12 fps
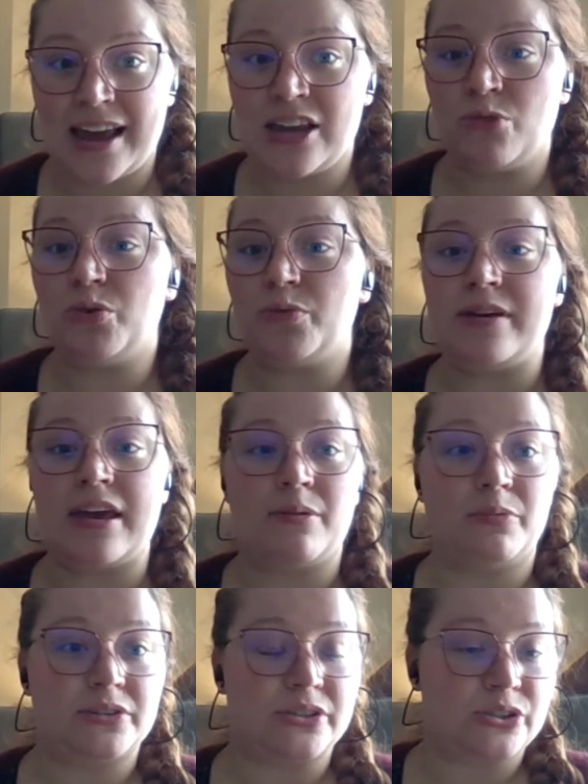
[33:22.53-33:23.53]
You will be
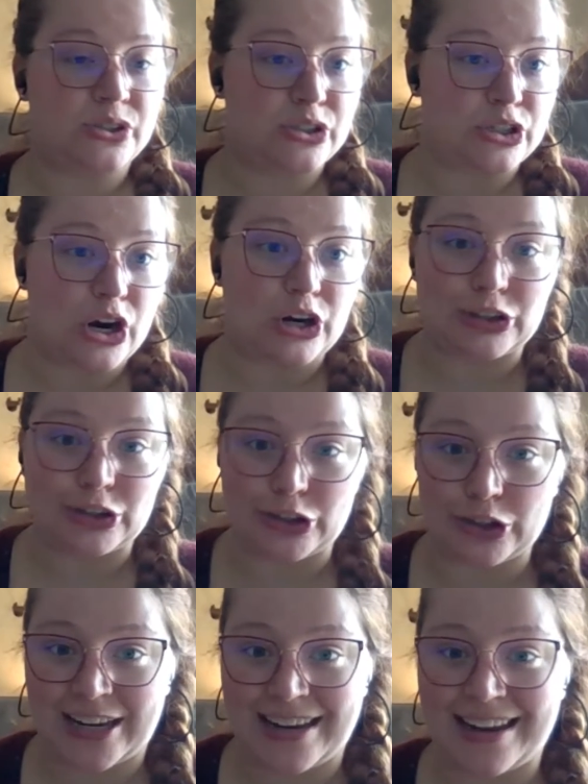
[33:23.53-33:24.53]
able to start
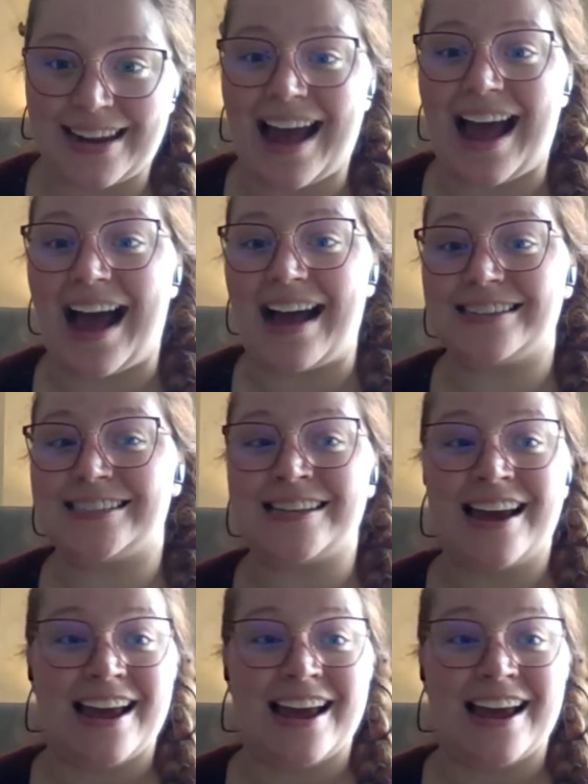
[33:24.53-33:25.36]
looking at